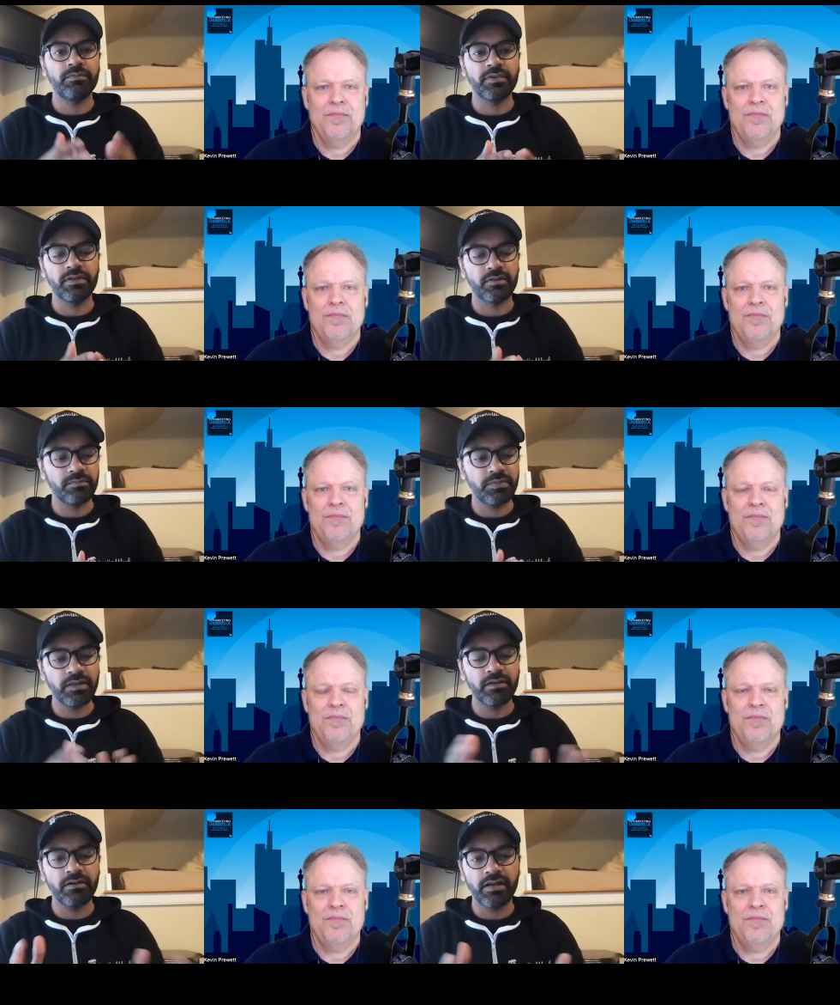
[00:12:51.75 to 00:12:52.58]
Speaker 1: you know
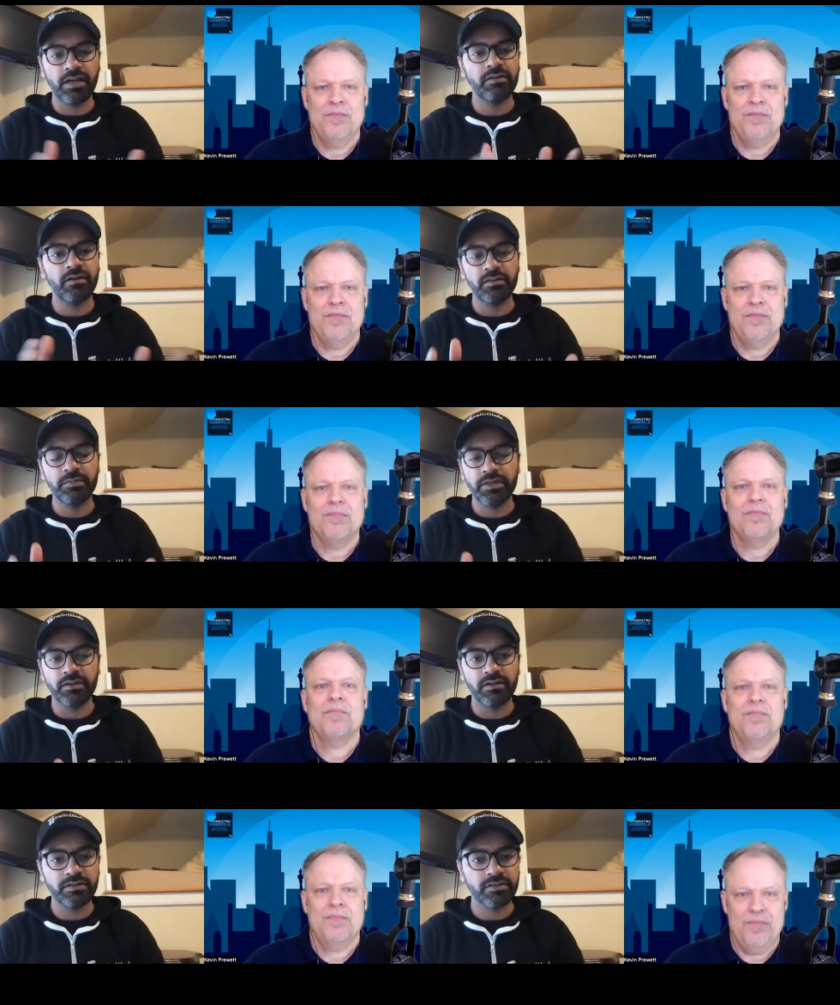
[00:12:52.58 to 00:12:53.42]
be all end all be
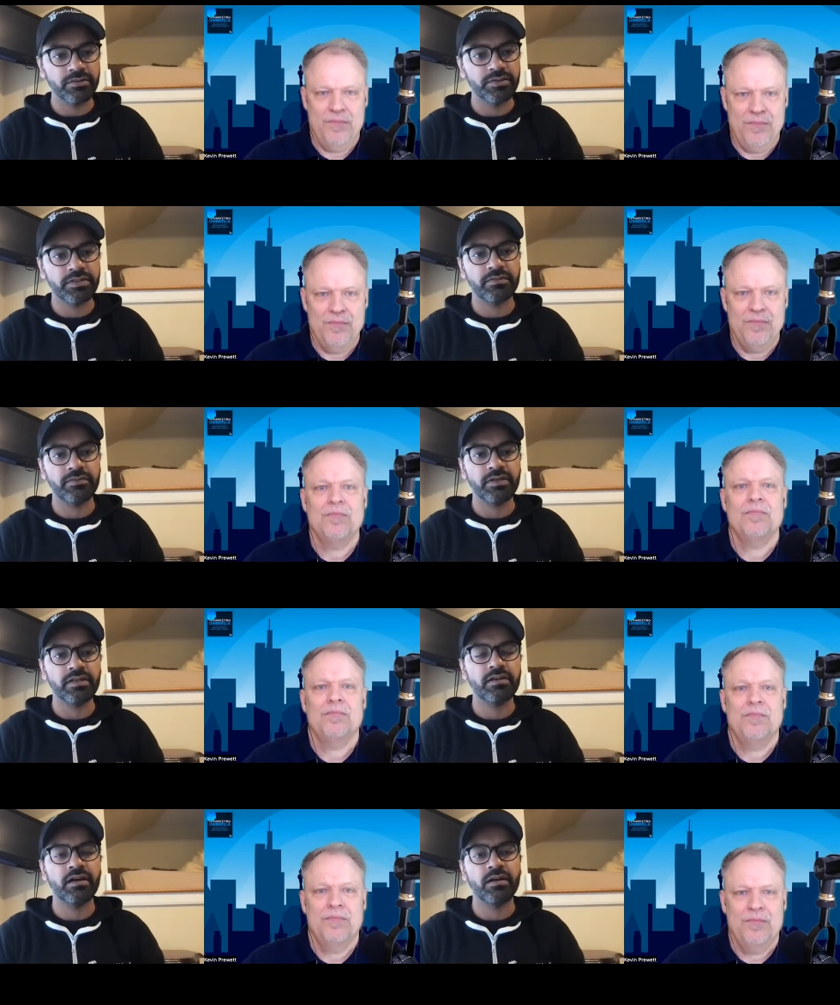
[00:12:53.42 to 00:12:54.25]
all solution for
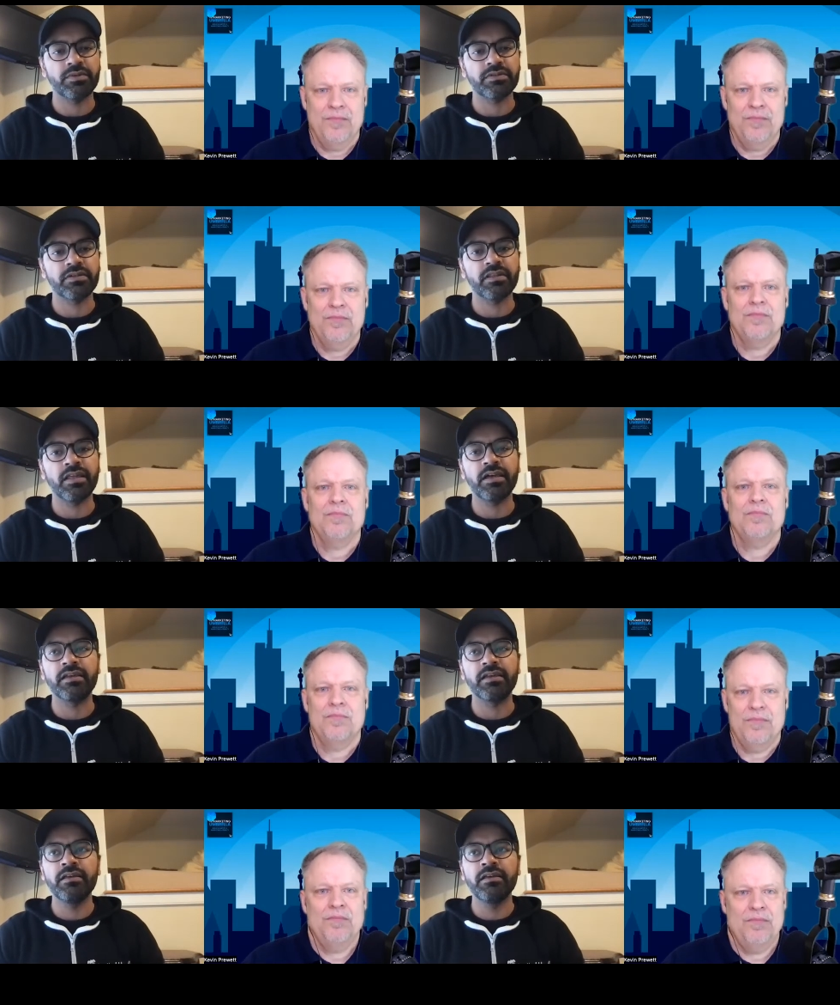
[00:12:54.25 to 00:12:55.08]
e-commerce
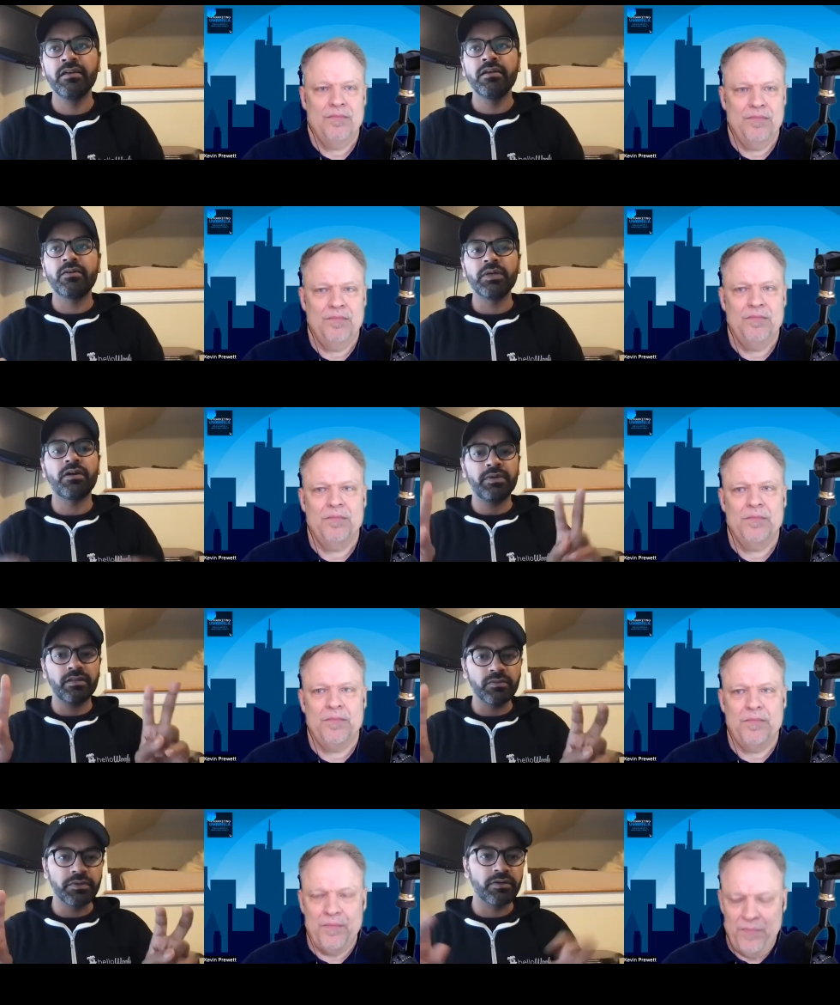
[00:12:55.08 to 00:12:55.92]
online we want to be
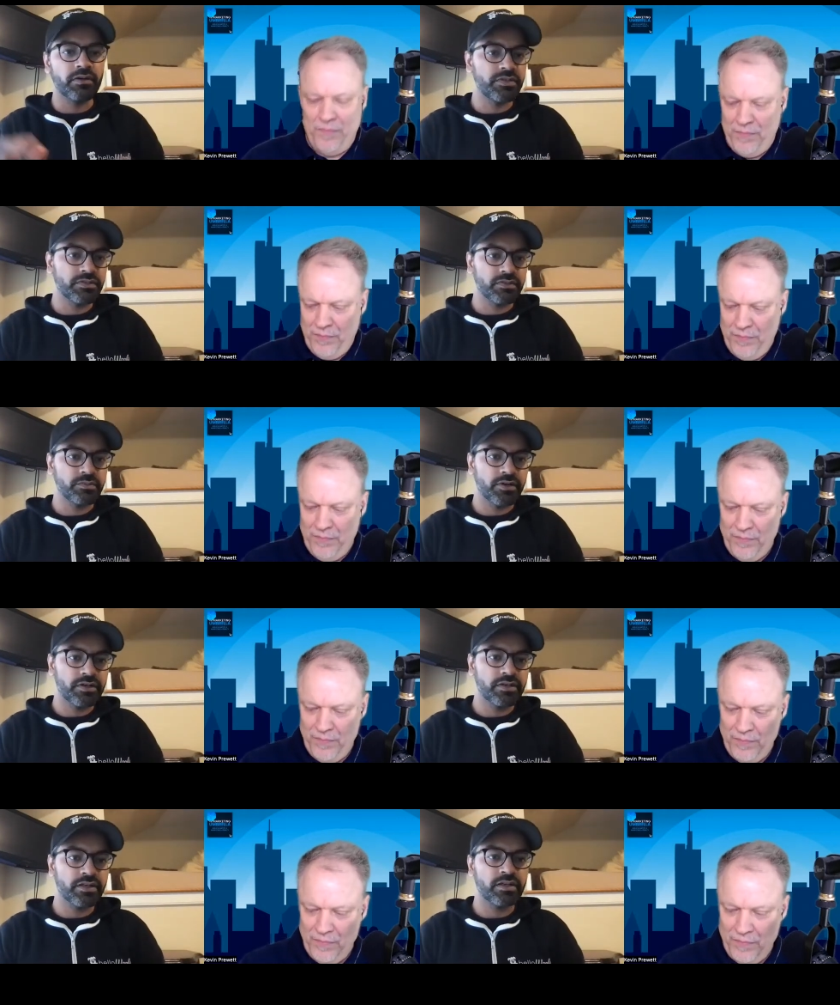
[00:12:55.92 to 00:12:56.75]
the uber of
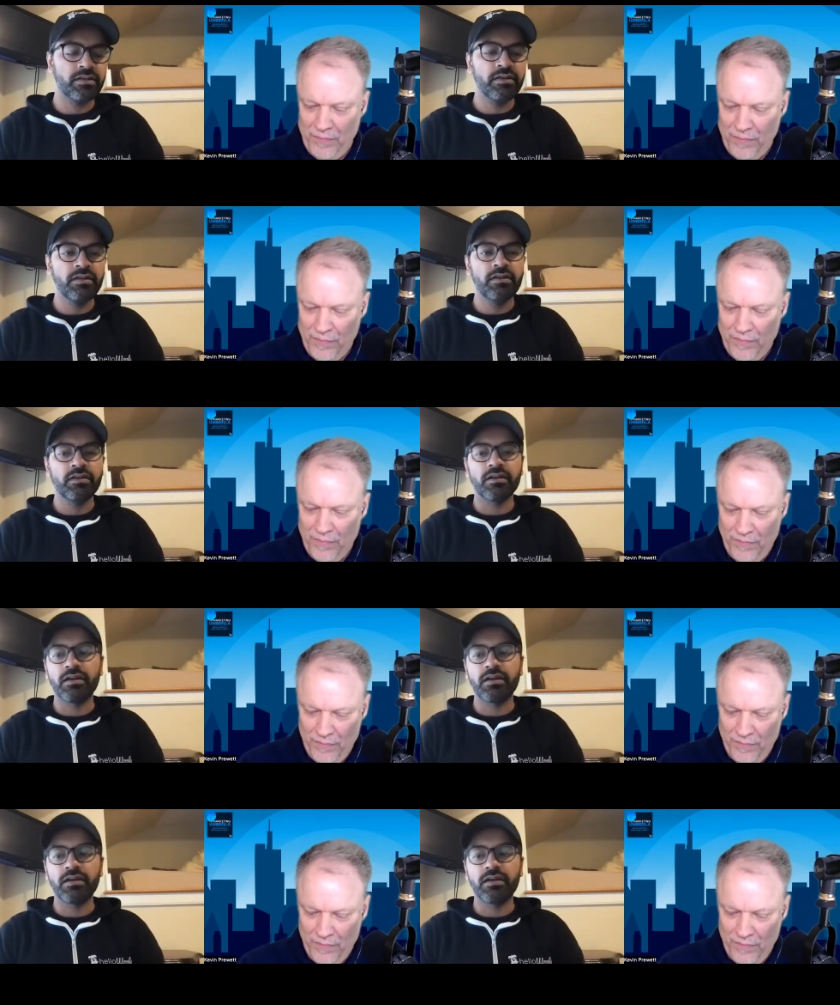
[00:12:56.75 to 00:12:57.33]
digital marketing